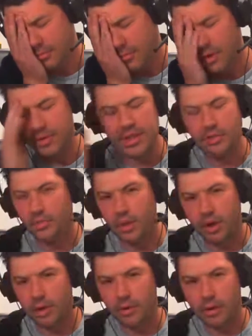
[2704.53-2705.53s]
I was in
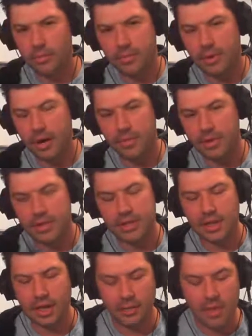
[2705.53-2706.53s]
Roto and prep at the
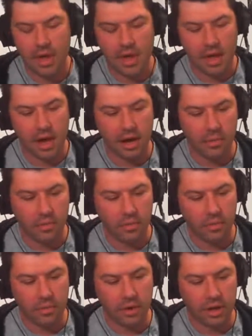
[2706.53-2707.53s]
time,
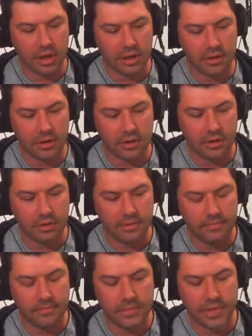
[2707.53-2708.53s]
working on
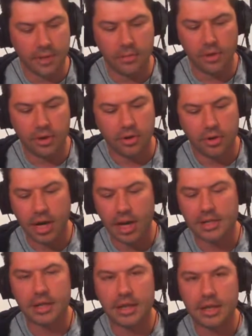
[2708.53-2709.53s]
Deepwater
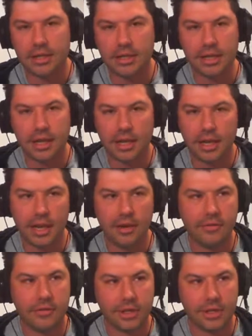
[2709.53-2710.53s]
Horizon, and just like
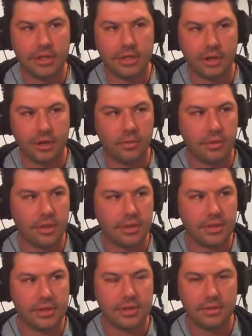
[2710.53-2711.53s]
every shot
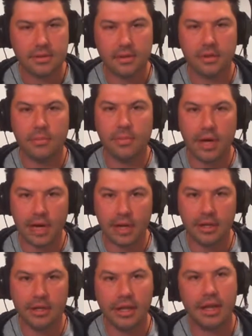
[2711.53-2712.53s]
was
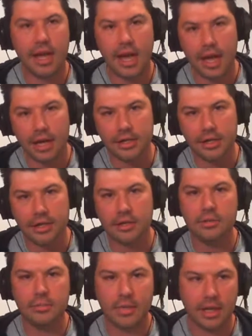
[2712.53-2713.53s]
mud and ash,
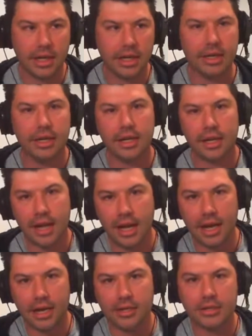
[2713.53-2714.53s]
and
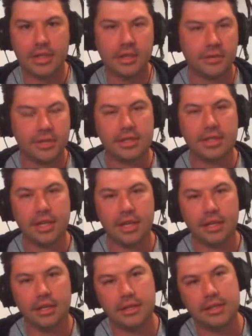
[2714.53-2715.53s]
I was just
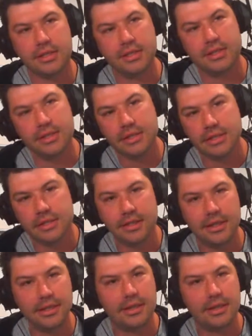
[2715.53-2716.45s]
like, this is just.